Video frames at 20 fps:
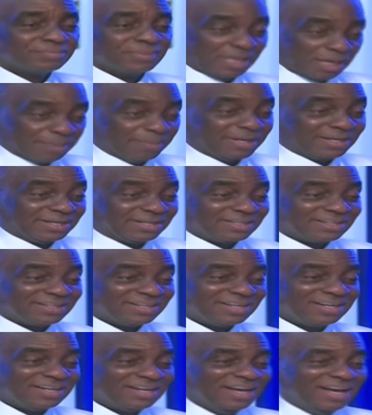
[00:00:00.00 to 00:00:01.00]
Amen.
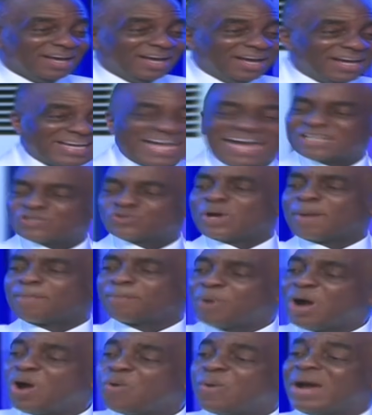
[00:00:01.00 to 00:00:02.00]
Get to a
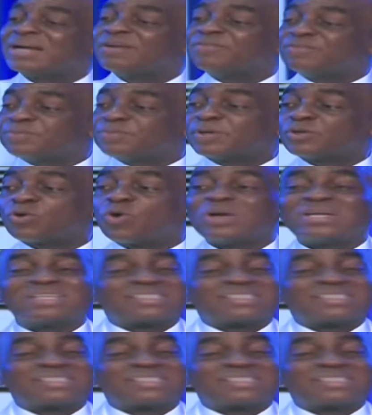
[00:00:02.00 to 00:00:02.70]
point where the Spirit of God